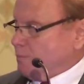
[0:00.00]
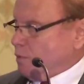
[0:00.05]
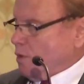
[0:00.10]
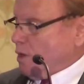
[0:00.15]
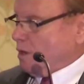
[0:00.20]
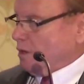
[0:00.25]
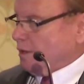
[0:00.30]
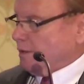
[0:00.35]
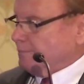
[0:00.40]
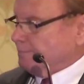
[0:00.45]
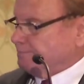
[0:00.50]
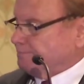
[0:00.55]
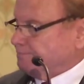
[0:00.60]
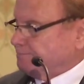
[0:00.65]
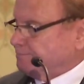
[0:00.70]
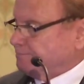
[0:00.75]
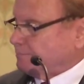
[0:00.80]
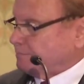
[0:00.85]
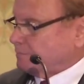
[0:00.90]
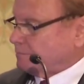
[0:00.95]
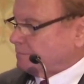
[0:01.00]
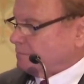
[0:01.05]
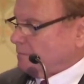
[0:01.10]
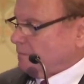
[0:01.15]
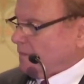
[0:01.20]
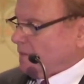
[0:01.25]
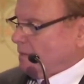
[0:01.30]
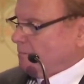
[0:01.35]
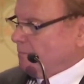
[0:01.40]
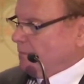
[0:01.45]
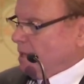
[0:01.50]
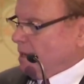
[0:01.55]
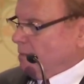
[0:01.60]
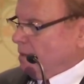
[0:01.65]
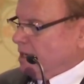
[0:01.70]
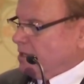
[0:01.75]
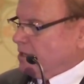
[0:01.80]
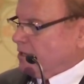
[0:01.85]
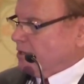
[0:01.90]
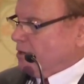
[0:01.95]
Portland,
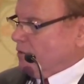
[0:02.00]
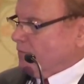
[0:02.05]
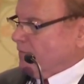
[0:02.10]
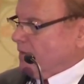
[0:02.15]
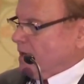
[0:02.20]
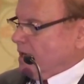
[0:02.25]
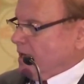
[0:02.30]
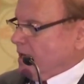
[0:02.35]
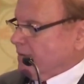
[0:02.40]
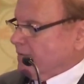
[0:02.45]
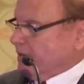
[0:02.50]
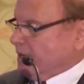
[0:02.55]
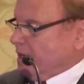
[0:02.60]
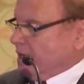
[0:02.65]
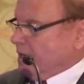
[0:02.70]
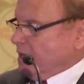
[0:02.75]
published in '05